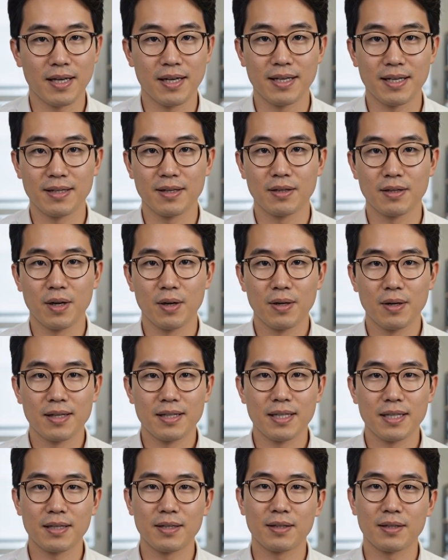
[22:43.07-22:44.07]
Installing
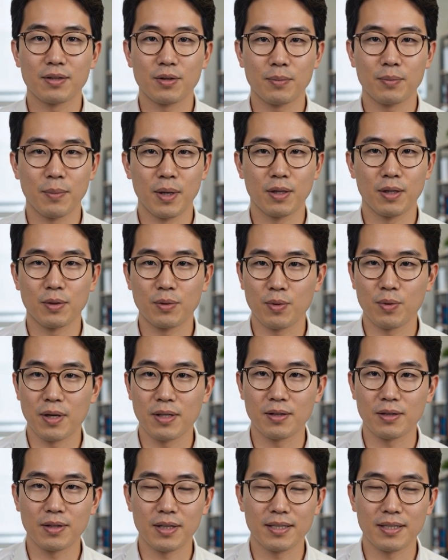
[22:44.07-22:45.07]
these through Bottle's
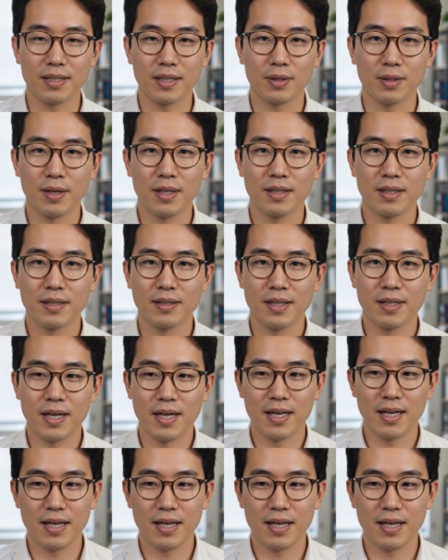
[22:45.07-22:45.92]
WineTricks integration